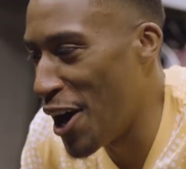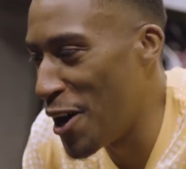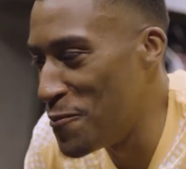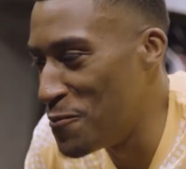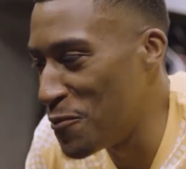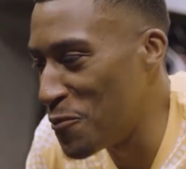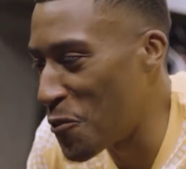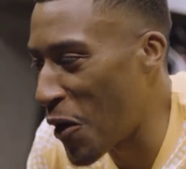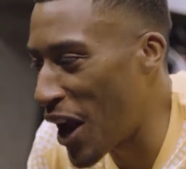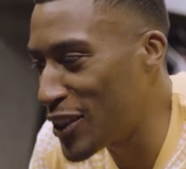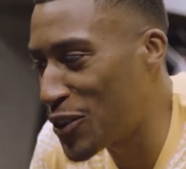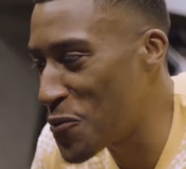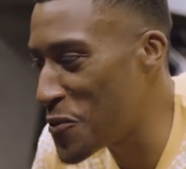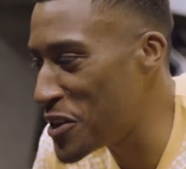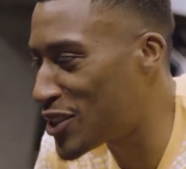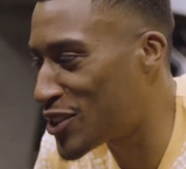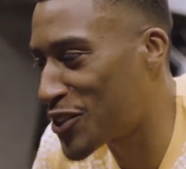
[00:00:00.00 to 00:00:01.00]
Um, where
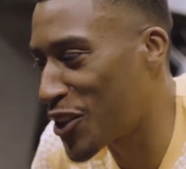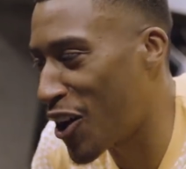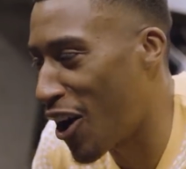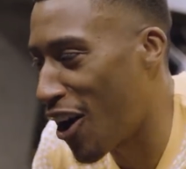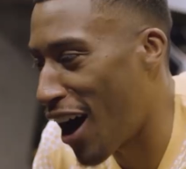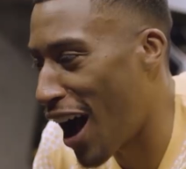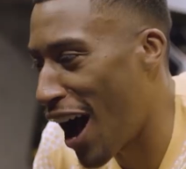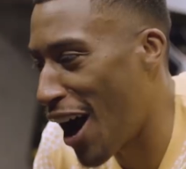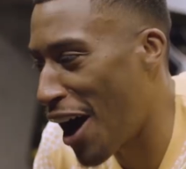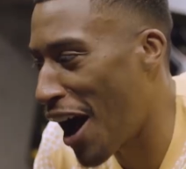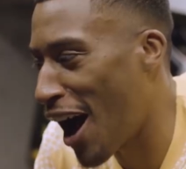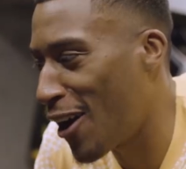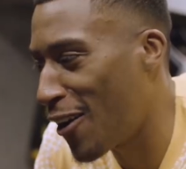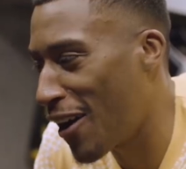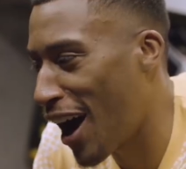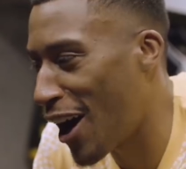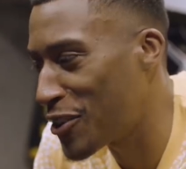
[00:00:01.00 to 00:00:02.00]
do we start? How,
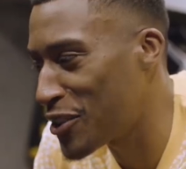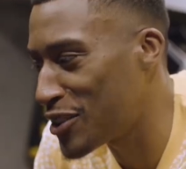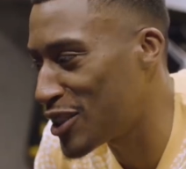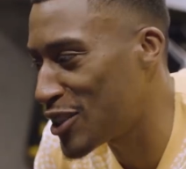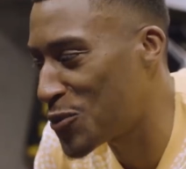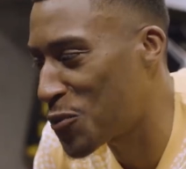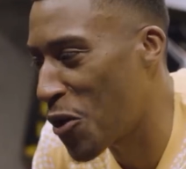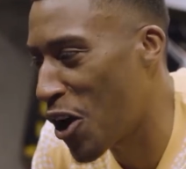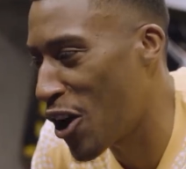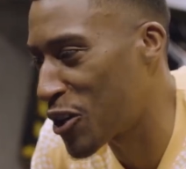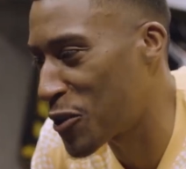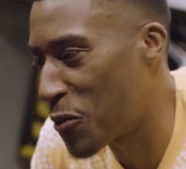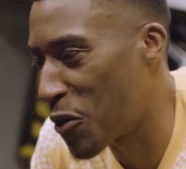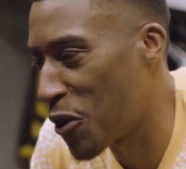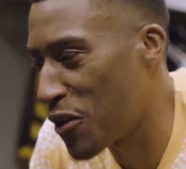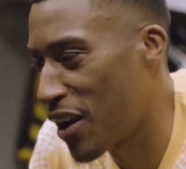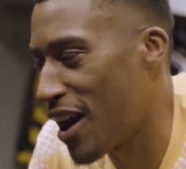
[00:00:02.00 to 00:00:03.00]
how, how does this
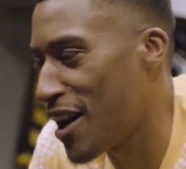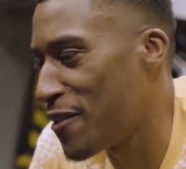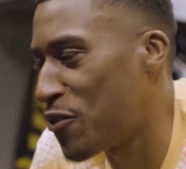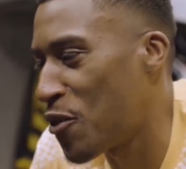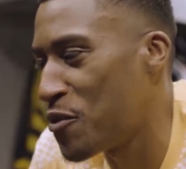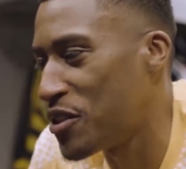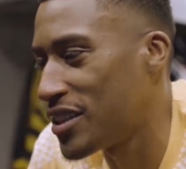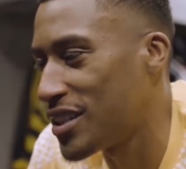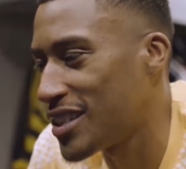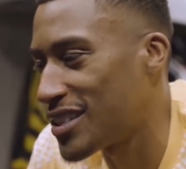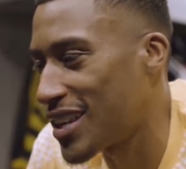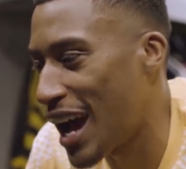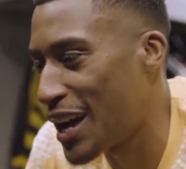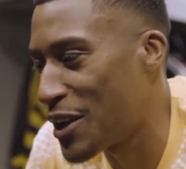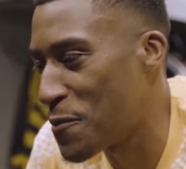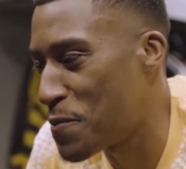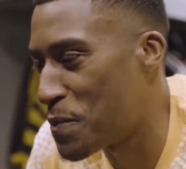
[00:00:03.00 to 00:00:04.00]
work, bro? Like, if I want to
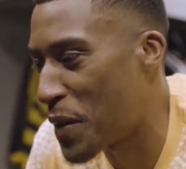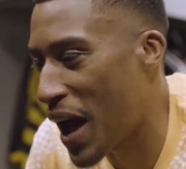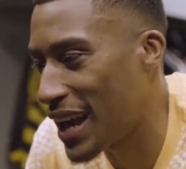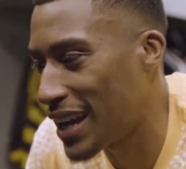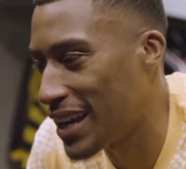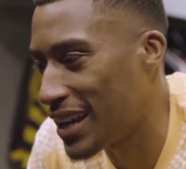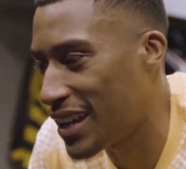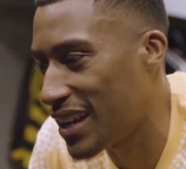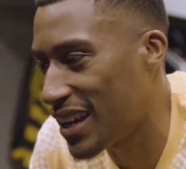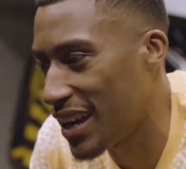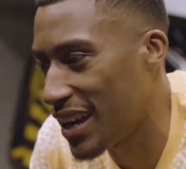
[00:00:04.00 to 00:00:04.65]
design a banging